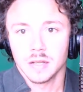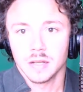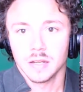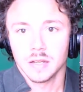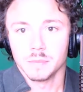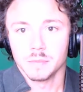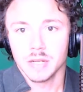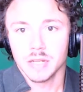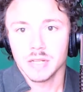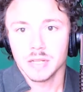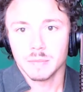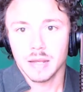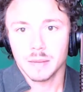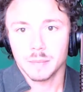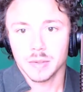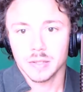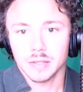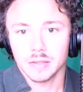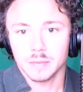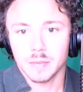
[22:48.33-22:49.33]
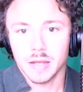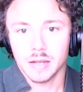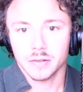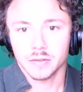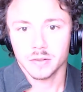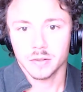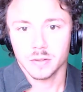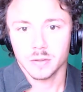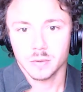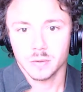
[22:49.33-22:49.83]
MIDI mapping
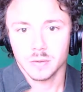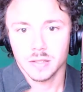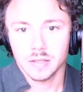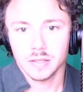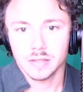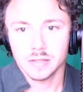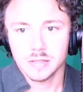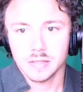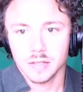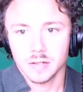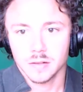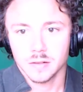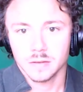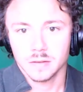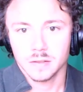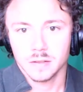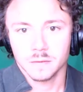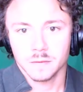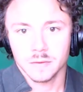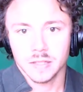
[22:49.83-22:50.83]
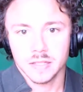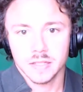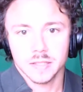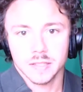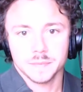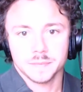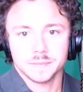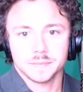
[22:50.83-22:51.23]
macro things that are conflicting.